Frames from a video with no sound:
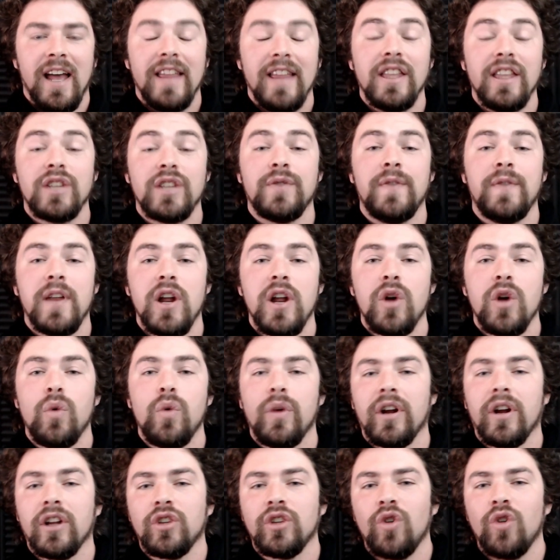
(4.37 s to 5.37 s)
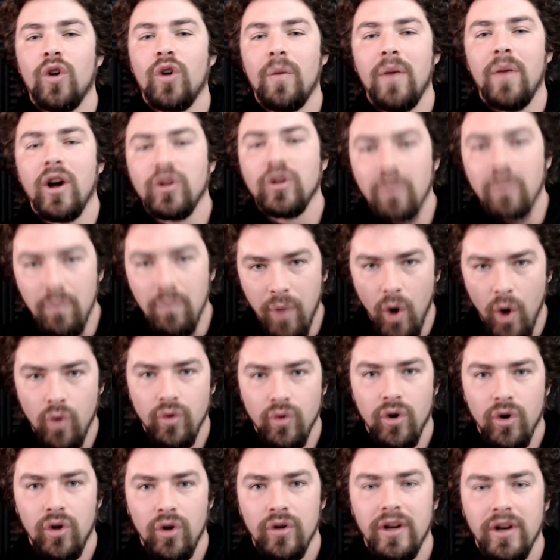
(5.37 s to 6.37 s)
In this video, we're going to talk about
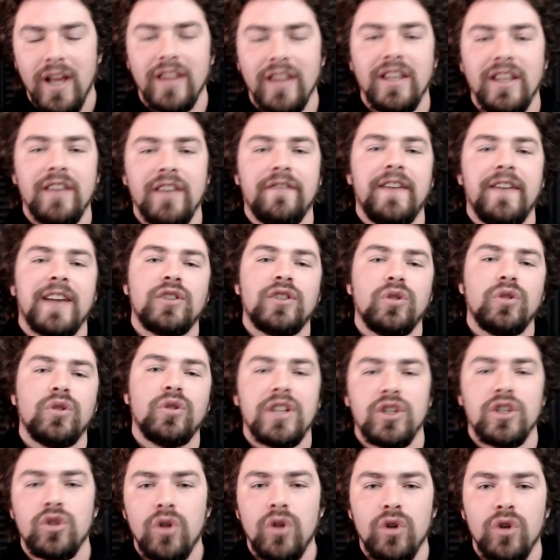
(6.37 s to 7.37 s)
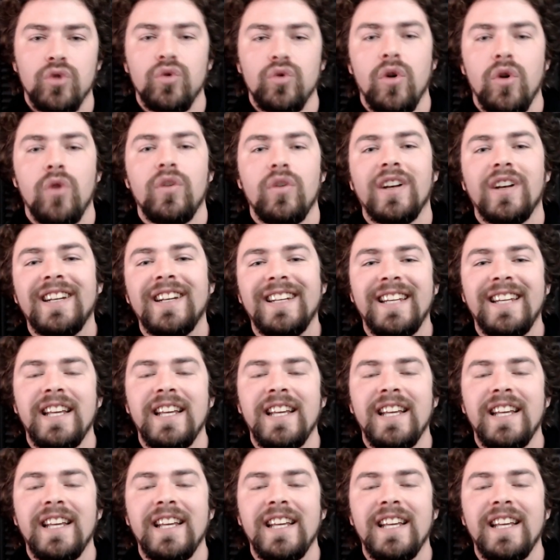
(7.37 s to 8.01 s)
boron and the effects on testosterone,